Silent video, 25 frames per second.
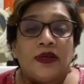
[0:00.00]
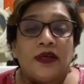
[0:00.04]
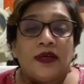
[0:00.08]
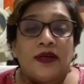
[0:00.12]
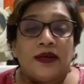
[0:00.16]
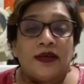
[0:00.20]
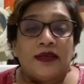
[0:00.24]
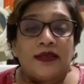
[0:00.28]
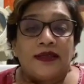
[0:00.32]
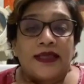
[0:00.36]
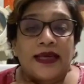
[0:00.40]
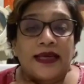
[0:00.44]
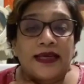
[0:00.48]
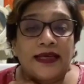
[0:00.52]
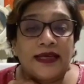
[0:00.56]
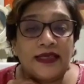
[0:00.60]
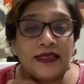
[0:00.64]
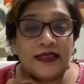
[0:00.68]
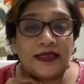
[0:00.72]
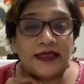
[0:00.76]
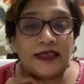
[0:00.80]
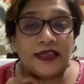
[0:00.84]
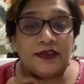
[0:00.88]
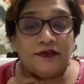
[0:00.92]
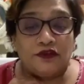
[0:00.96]
send
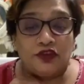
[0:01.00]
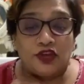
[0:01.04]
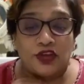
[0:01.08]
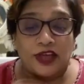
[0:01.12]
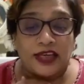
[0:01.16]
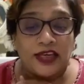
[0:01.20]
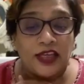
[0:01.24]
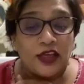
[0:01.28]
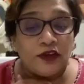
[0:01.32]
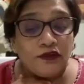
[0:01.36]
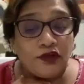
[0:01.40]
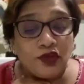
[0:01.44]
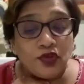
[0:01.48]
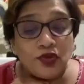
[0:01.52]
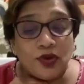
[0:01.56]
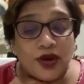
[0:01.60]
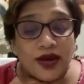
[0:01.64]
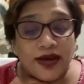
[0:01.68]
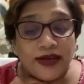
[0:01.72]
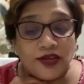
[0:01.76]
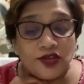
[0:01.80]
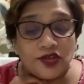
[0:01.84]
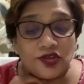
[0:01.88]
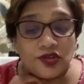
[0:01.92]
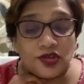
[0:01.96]
us if any of you
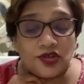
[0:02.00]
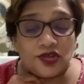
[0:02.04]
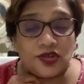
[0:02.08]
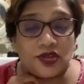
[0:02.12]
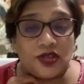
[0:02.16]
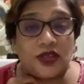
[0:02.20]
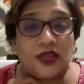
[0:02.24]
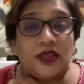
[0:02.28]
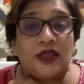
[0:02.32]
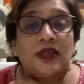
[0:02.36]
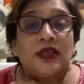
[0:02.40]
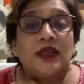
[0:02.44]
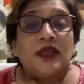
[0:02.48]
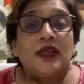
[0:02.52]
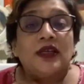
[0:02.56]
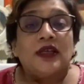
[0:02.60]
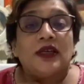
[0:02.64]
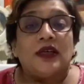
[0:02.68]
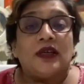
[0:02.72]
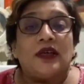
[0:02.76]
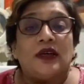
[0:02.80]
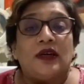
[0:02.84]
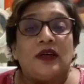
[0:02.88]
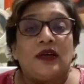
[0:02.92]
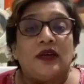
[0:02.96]
are interested.
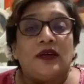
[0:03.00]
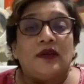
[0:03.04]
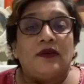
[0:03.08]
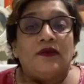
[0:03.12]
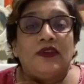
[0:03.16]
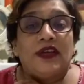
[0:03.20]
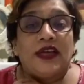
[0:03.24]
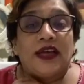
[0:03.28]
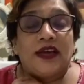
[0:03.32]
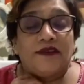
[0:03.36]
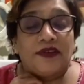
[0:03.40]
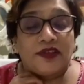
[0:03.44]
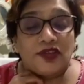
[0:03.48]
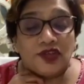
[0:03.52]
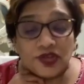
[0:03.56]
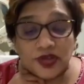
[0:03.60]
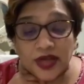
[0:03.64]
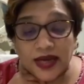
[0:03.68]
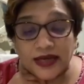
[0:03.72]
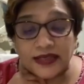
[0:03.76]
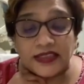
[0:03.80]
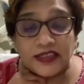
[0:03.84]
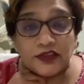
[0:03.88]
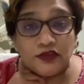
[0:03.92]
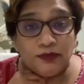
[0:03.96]
We have
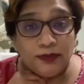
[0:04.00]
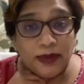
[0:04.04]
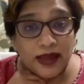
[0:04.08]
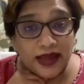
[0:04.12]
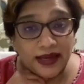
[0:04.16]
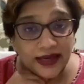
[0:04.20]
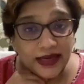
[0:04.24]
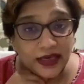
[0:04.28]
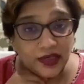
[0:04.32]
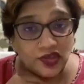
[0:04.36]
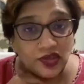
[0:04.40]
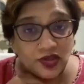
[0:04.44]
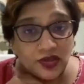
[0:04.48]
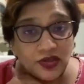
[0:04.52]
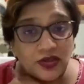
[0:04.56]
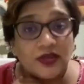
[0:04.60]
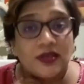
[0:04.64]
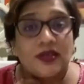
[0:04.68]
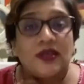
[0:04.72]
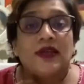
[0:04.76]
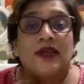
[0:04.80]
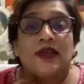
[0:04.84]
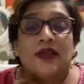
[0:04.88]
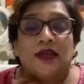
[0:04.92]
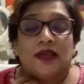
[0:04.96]
attractive
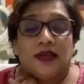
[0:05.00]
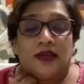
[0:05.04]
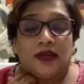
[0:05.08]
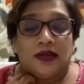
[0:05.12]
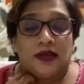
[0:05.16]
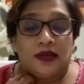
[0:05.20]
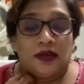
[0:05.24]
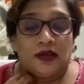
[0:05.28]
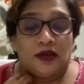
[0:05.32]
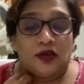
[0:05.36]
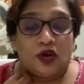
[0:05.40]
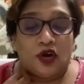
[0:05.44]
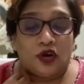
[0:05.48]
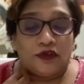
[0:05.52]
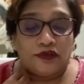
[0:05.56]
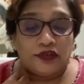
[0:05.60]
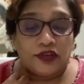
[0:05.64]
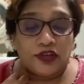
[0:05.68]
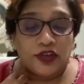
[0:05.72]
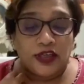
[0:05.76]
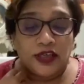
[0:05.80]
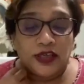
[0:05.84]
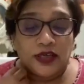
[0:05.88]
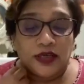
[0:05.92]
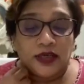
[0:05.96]
packages
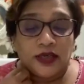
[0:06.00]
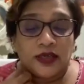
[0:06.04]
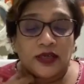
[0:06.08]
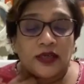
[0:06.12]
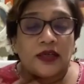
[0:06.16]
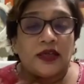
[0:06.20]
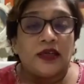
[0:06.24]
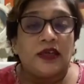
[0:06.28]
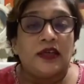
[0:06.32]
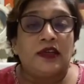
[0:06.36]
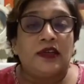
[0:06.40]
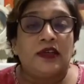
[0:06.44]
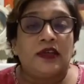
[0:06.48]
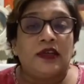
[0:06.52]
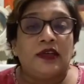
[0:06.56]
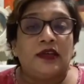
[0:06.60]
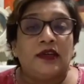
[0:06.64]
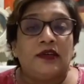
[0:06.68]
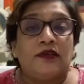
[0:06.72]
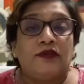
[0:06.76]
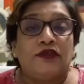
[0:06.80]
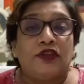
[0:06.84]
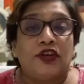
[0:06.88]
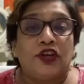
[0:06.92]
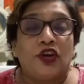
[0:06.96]
offering
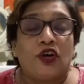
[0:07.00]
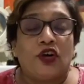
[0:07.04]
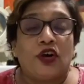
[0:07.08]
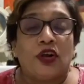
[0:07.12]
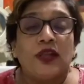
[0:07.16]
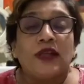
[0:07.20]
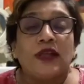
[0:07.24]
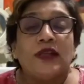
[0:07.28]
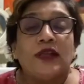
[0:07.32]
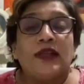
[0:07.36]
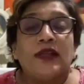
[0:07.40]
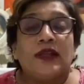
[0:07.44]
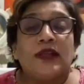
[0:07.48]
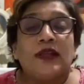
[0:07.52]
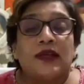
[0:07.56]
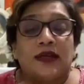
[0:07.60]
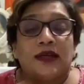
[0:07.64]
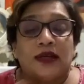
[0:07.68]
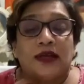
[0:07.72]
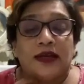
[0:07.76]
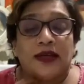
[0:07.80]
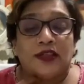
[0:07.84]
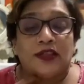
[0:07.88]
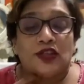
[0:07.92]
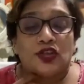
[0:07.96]
for y'all.
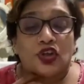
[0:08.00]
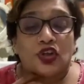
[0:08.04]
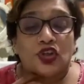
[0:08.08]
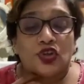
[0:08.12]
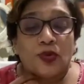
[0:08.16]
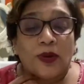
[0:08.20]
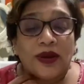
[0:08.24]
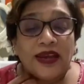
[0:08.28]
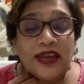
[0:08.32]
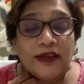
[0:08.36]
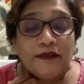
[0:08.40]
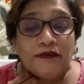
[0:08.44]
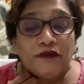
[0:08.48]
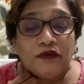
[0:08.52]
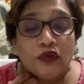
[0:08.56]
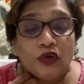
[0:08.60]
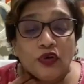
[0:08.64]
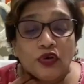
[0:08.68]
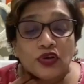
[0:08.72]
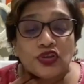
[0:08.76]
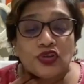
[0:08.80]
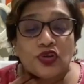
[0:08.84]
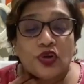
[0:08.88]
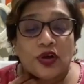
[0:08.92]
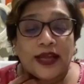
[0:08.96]
It's on
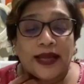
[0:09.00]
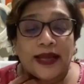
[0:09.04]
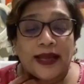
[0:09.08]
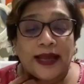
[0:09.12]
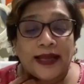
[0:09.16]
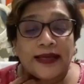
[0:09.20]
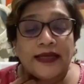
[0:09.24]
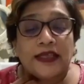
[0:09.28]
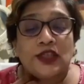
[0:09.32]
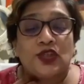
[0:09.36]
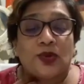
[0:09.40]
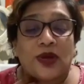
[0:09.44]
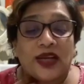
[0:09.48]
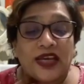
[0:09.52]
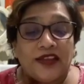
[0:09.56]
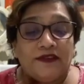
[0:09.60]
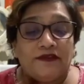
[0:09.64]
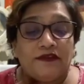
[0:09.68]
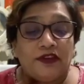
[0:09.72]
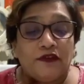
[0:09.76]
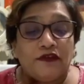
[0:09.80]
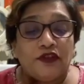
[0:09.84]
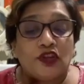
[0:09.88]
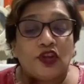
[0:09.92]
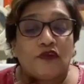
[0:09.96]
24th and
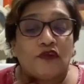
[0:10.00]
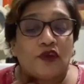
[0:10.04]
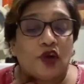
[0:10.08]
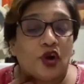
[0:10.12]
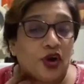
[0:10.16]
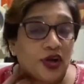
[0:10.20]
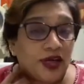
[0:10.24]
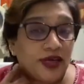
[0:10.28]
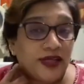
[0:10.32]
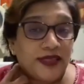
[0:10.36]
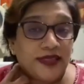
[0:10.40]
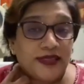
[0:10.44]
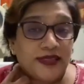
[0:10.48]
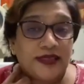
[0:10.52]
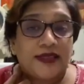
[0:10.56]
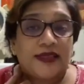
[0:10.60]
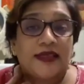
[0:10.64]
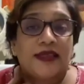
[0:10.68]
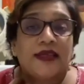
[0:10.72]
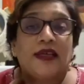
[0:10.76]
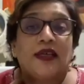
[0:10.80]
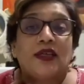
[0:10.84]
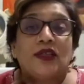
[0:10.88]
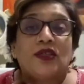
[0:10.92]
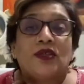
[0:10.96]
25th of August.
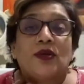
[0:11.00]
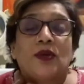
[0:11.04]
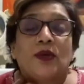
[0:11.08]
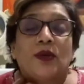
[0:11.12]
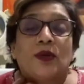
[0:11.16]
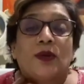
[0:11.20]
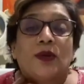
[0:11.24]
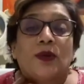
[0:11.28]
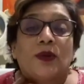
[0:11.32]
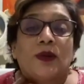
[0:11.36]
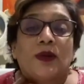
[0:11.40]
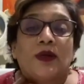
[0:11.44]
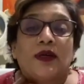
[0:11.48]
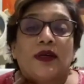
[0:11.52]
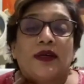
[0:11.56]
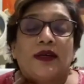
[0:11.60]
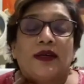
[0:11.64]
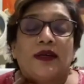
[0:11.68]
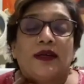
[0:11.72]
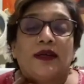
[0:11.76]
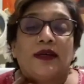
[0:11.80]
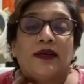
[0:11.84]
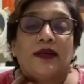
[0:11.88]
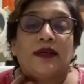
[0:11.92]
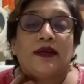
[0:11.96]

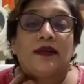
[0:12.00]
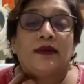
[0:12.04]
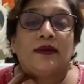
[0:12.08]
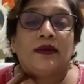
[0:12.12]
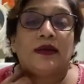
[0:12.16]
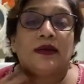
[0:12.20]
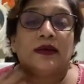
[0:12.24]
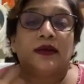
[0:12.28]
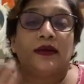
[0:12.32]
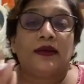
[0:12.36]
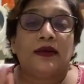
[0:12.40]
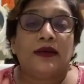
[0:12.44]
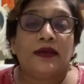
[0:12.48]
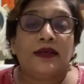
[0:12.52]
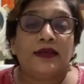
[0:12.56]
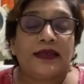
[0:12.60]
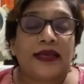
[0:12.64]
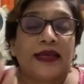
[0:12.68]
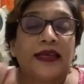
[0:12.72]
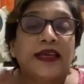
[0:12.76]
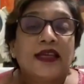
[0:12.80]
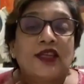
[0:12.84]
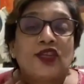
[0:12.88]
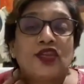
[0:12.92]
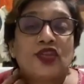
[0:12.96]
So
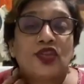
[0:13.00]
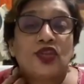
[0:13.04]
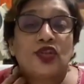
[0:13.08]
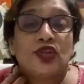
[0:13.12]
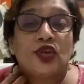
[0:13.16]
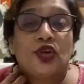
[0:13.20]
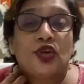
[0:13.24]
send us your